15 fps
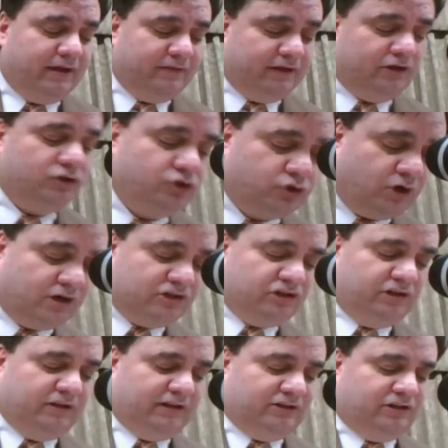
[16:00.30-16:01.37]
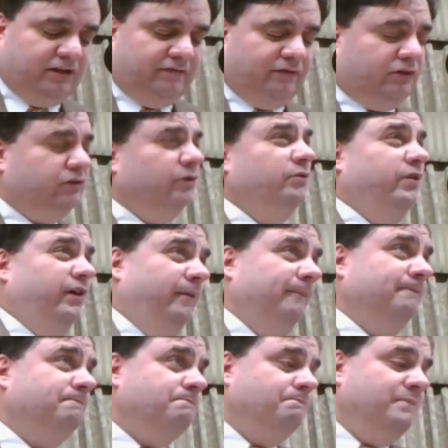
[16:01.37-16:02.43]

and the instruction that's given to them.